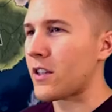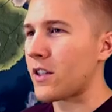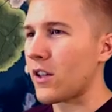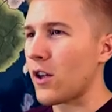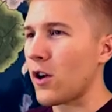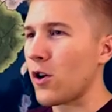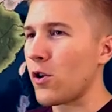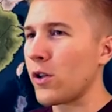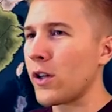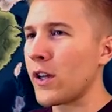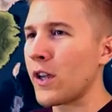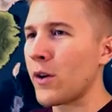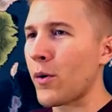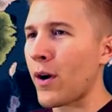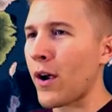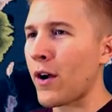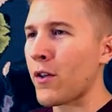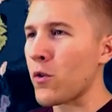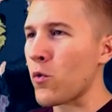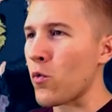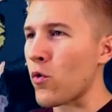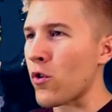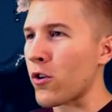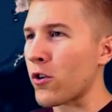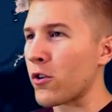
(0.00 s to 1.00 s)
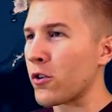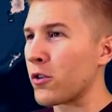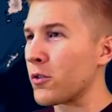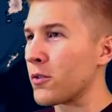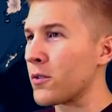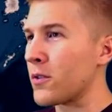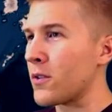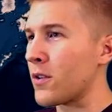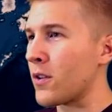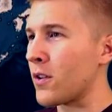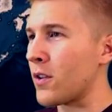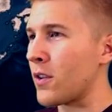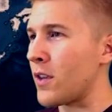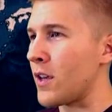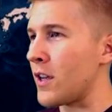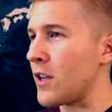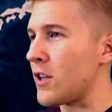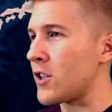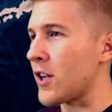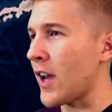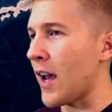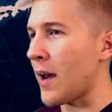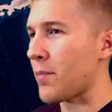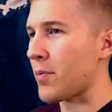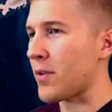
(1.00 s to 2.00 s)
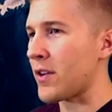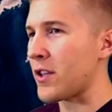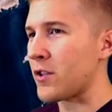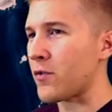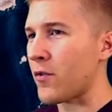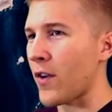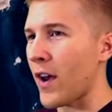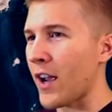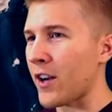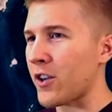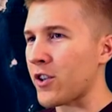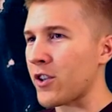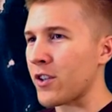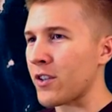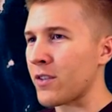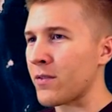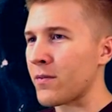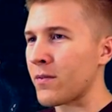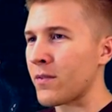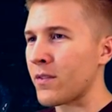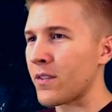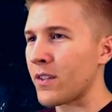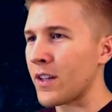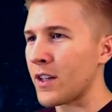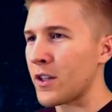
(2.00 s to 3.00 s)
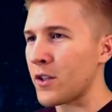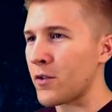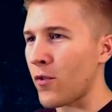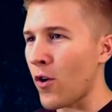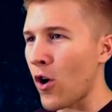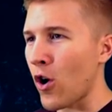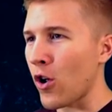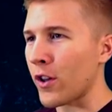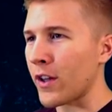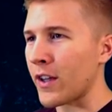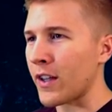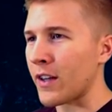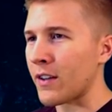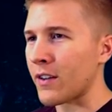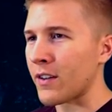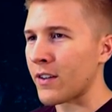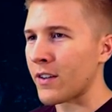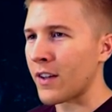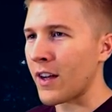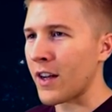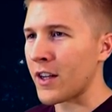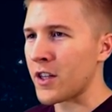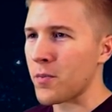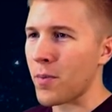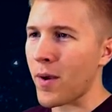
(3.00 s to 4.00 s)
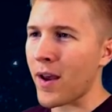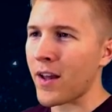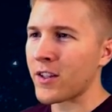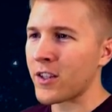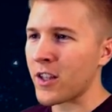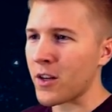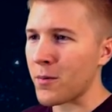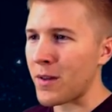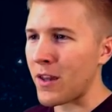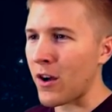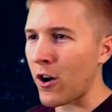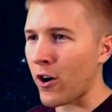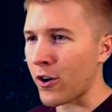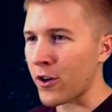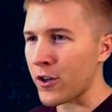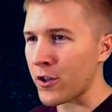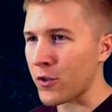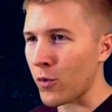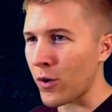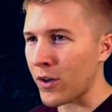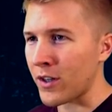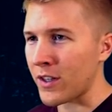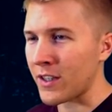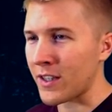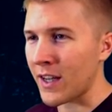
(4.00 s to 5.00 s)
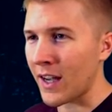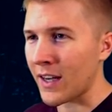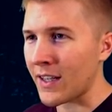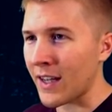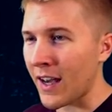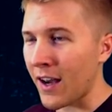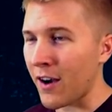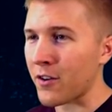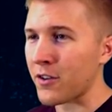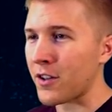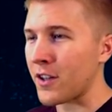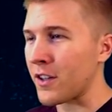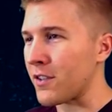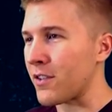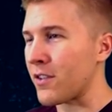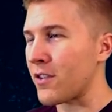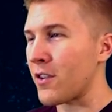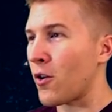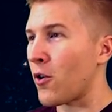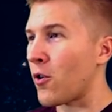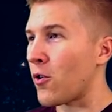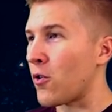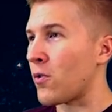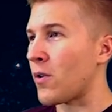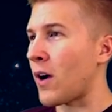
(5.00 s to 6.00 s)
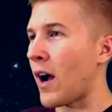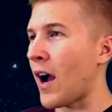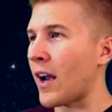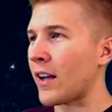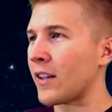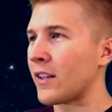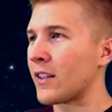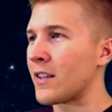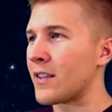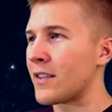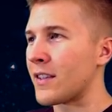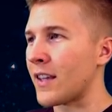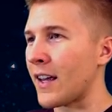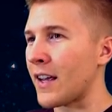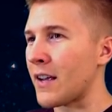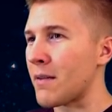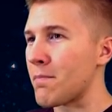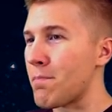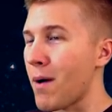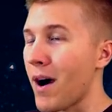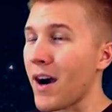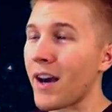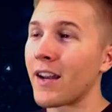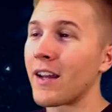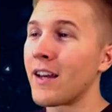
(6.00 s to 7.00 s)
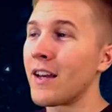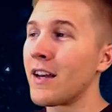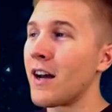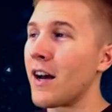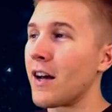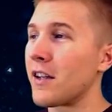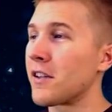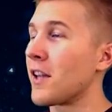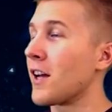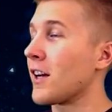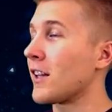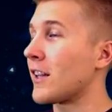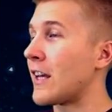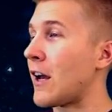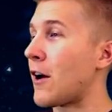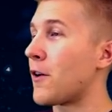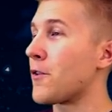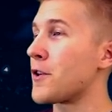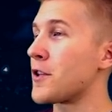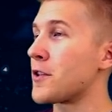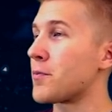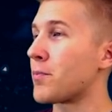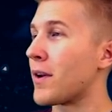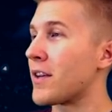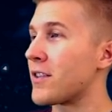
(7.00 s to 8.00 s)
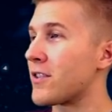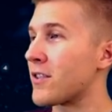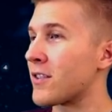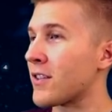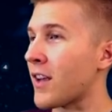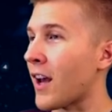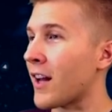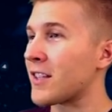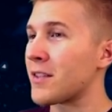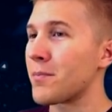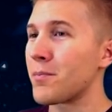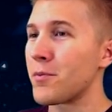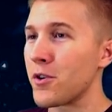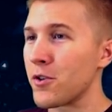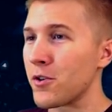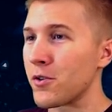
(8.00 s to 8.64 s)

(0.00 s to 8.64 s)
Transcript: Slowly around the world, the Japanese faction is falling. Japan's gonna be the hardest one to take down because the whole island thing, but luckily all these places got some